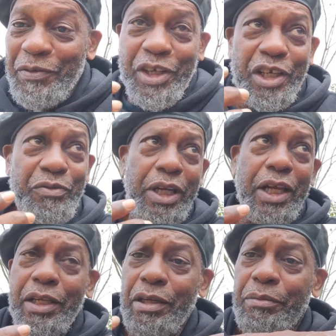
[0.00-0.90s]
if you just read
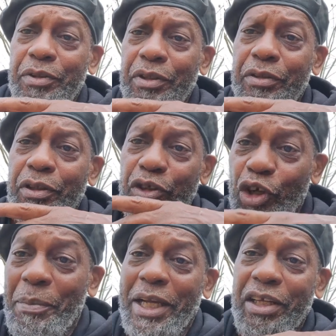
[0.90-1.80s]
it, no, you, you,
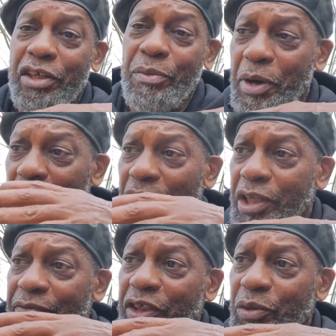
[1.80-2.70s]
you're making you're making
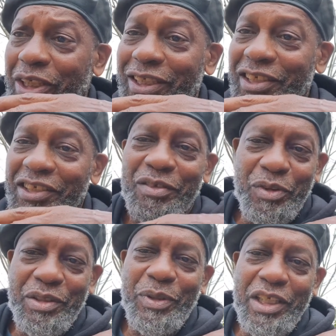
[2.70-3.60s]
individual decisions,
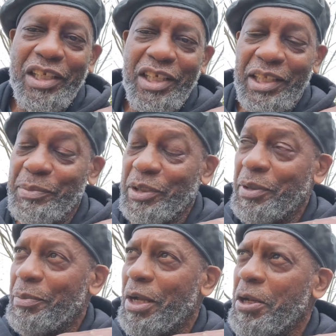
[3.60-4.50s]
which is what the internet's supposed to
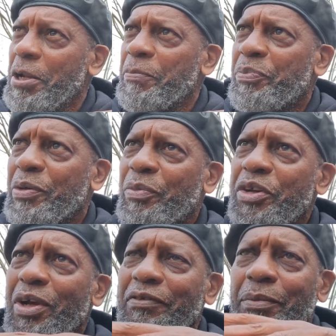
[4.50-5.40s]
be about. But when
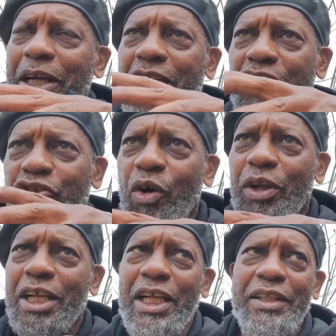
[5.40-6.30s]
you have somebody
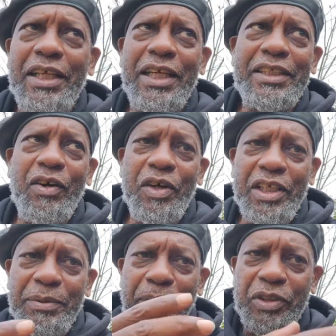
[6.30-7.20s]
control it, then they say, okay,
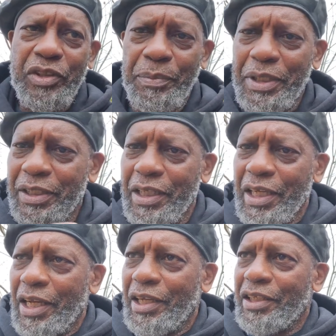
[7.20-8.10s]
this person's gonna be the
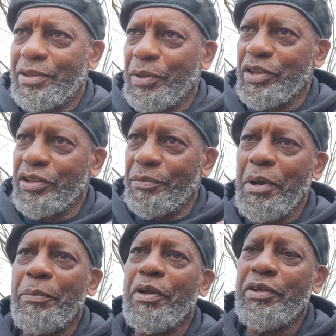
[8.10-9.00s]
and this person. You
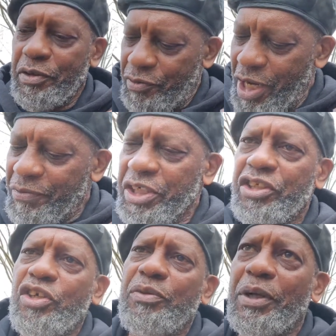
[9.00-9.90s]
know, uh, Jack Reacher
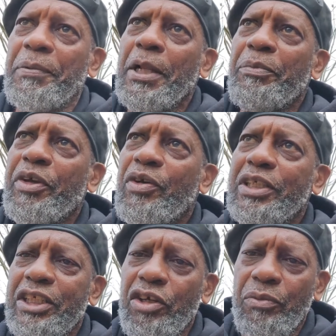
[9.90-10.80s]
is a good one
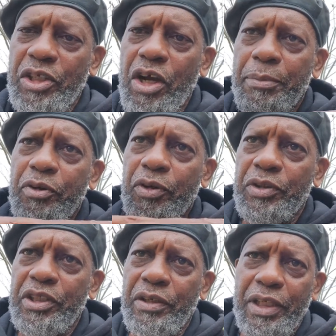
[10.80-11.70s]
because they started with Tom
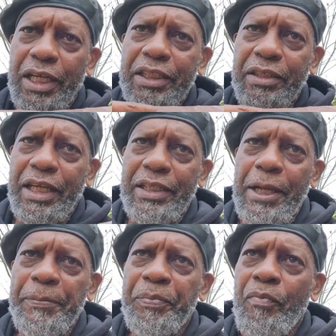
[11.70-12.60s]
Cruise. You know, he liked it like
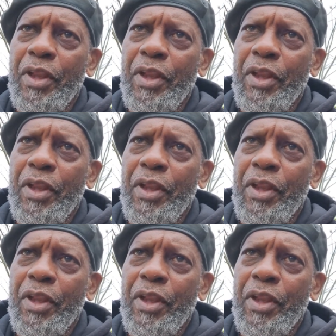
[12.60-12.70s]
that.